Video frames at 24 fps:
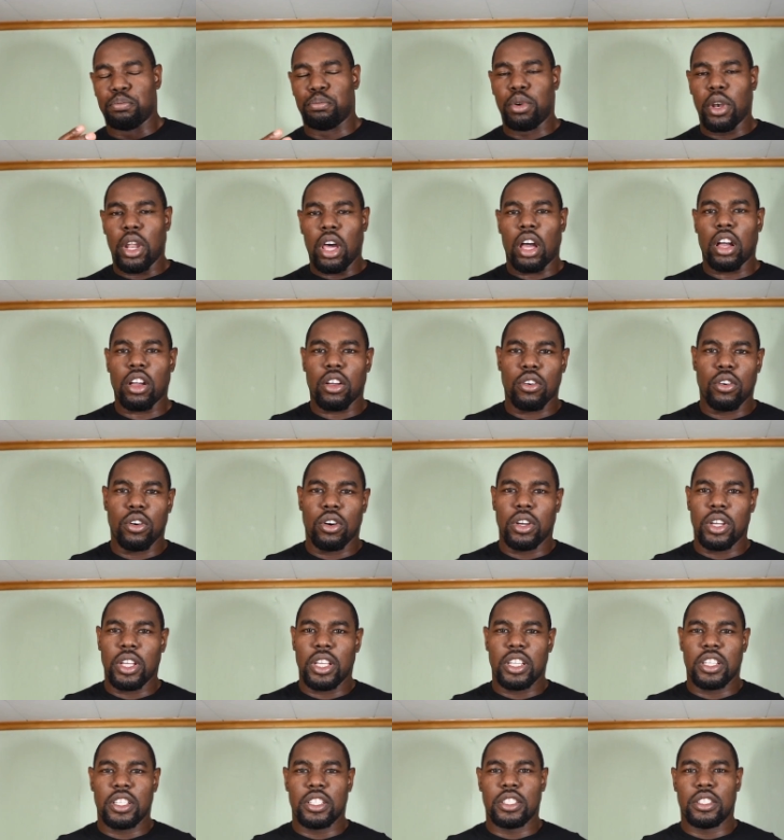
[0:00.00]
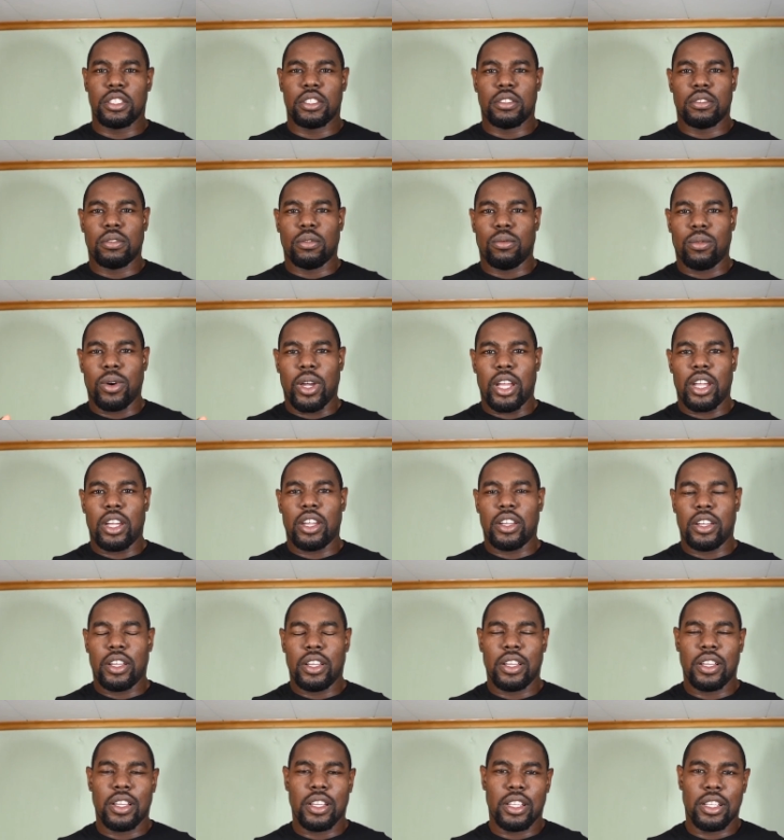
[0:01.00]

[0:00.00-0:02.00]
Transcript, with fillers: Blocko is where